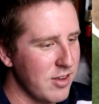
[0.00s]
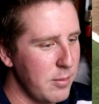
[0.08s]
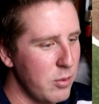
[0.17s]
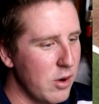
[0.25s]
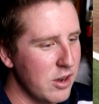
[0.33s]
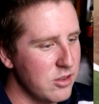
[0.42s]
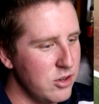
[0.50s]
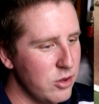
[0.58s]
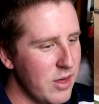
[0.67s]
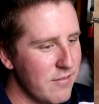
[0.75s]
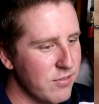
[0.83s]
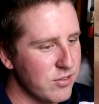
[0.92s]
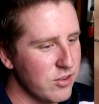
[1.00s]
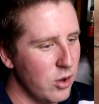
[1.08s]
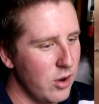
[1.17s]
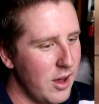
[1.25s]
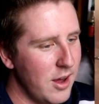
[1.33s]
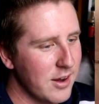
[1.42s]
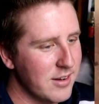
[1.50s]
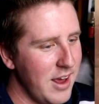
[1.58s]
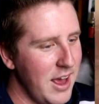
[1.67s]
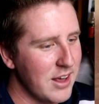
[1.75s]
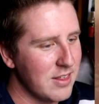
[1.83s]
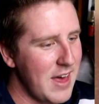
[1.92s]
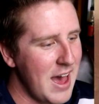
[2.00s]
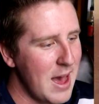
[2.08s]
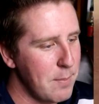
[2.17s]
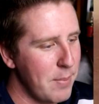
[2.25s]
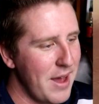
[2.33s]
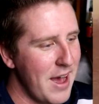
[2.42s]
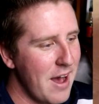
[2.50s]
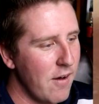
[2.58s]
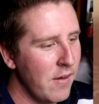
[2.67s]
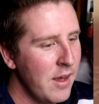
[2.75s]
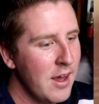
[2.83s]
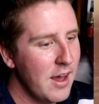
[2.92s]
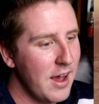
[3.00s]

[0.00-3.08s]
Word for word: I've been wanting to do that for so long. Take that, pal.